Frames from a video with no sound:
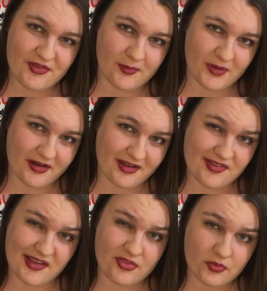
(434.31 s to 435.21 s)
so I'm not going
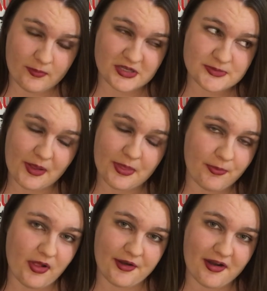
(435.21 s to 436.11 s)
to say too much about the
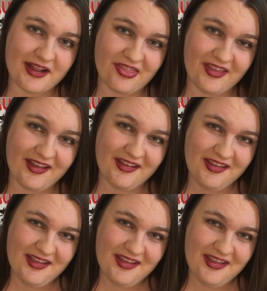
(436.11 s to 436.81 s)
plot or anything,